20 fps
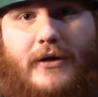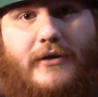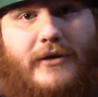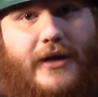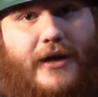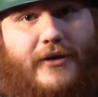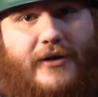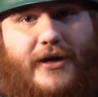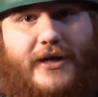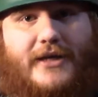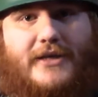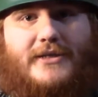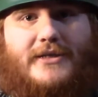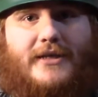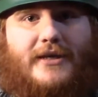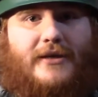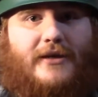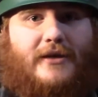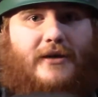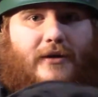There he
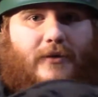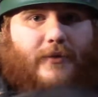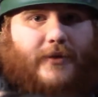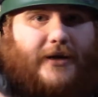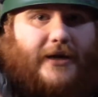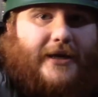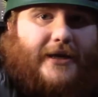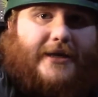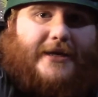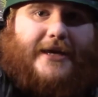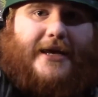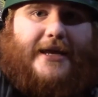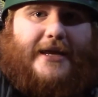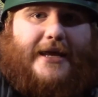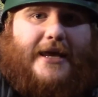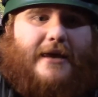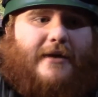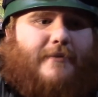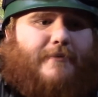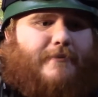is. We're going to get
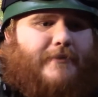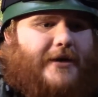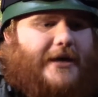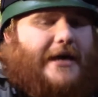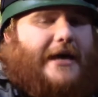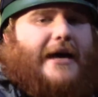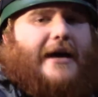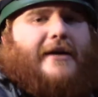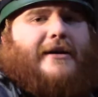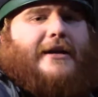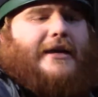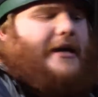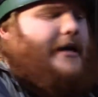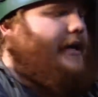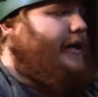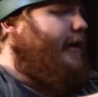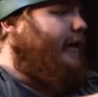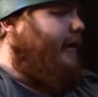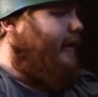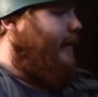him out of
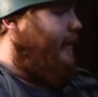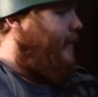here.